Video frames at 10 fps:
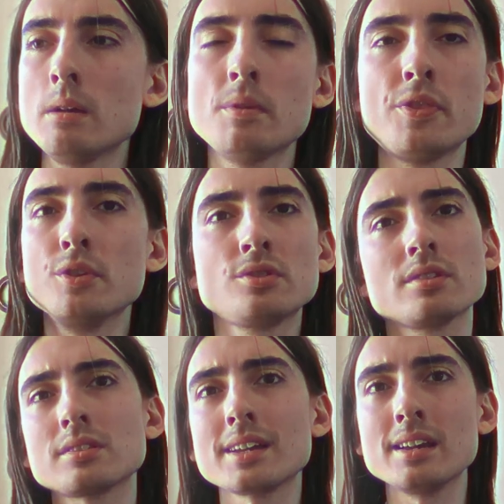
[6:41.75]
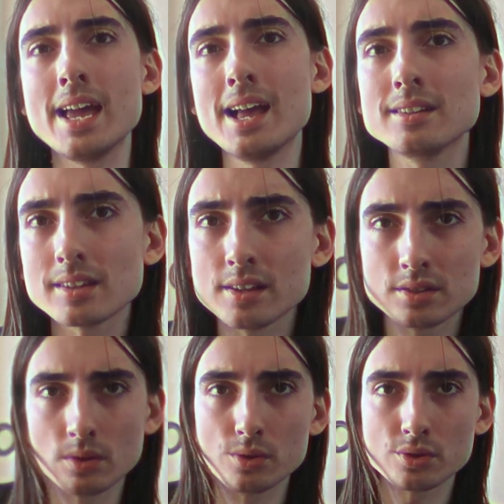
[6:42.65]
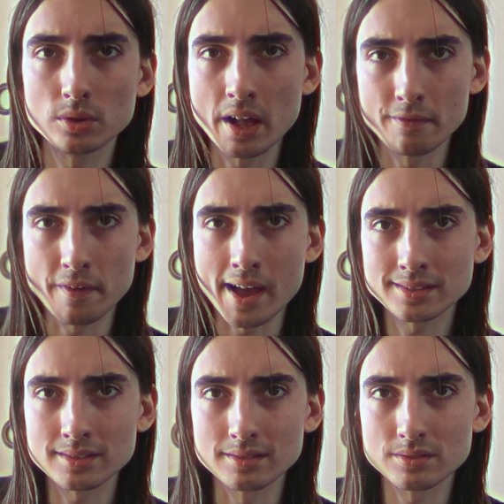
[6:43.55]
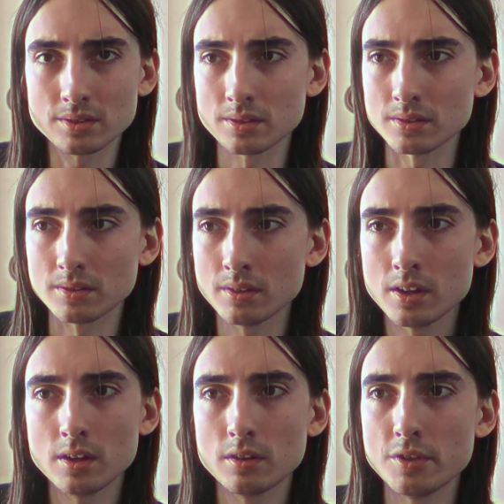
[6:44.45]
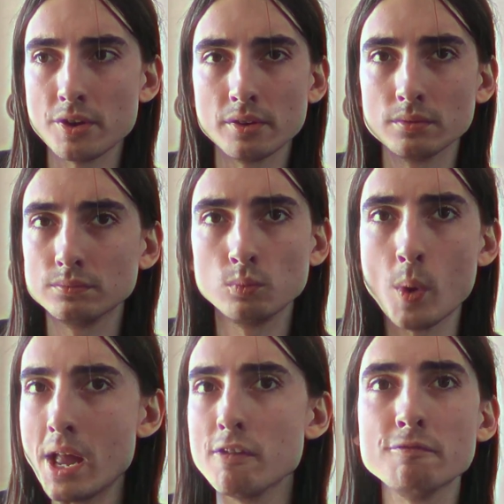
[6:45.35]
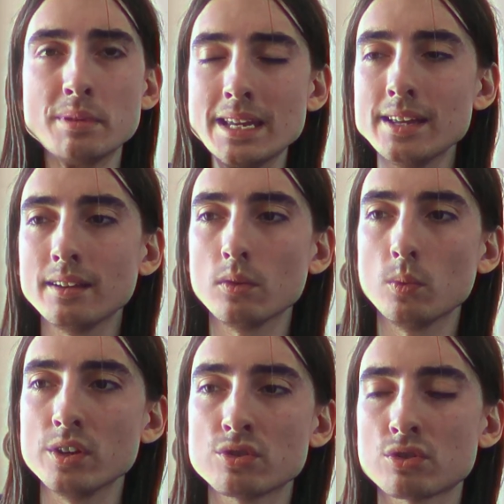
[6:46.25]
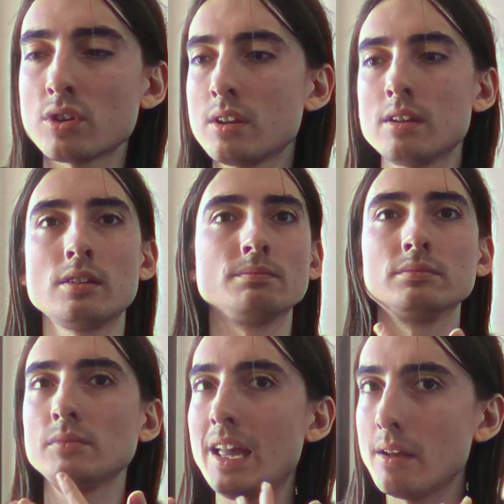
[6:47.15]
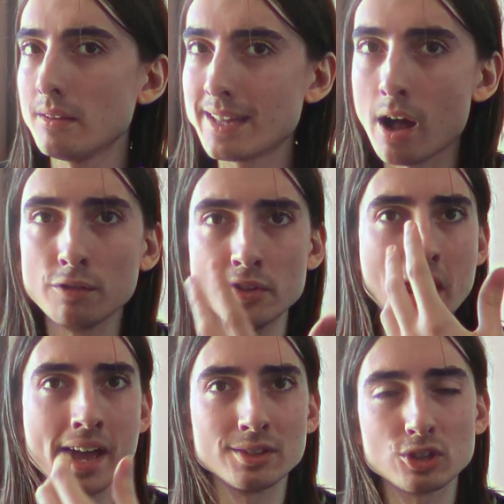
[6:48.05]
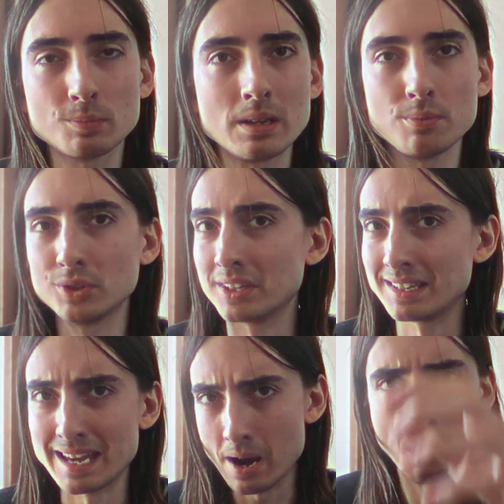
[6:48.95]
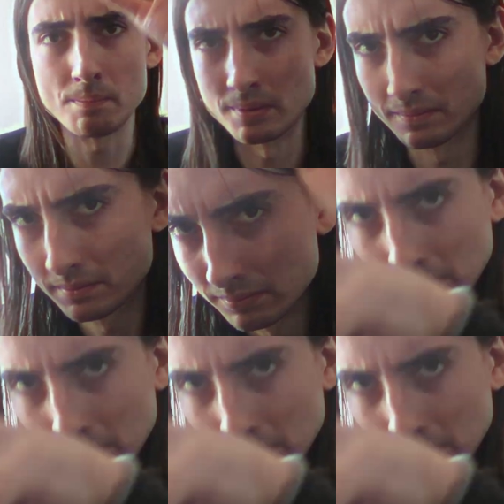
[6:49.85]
But there's just like an antisocial facet to their way of being, which galvanizes people to get up and